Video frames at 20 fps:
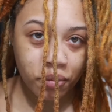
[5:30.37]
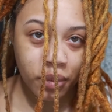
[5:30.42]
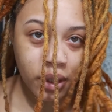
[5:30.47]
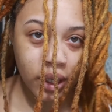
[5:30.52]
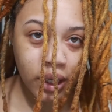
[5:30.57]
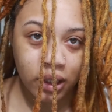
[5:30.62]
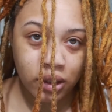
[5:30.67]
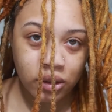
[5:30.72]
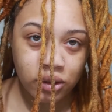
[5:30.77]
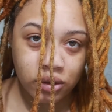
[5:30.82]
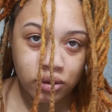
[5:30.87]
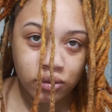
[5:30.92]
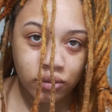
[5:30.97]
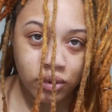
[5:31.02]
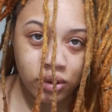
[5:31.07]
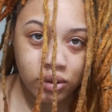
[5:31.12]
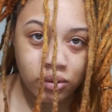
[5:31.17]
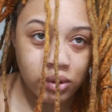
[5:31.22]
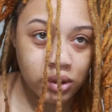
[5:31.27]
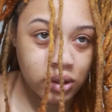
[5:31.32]
but I can just
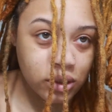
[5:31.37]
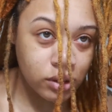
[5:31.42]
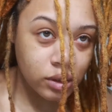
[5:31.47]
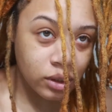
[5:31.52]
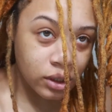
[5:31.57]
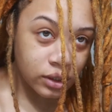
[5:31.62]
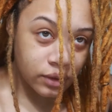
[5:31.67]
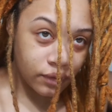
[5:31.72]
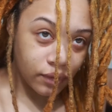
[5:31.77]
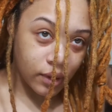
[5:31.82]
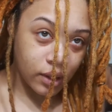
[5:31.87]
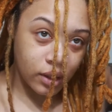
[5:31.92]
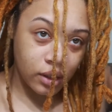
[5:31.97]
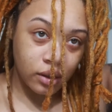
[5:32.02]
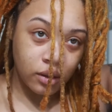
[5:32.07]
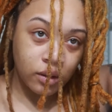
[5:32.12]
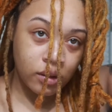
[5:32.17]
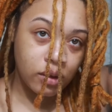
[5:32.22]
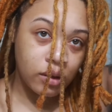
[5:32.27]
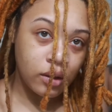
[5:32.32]
retwist it, that's fine.